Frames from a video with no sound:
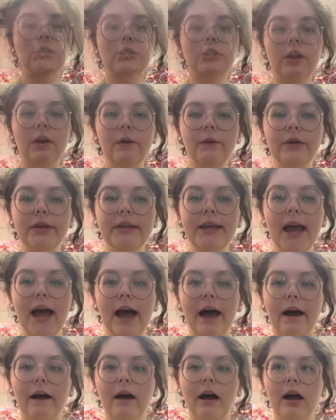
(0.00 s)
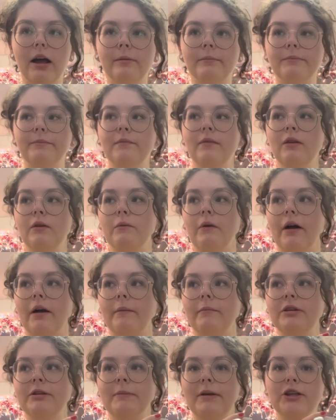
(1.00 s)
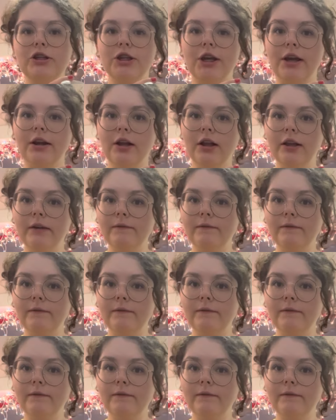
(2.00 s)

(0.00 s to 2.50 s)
So yeah, um, welcome to my channel.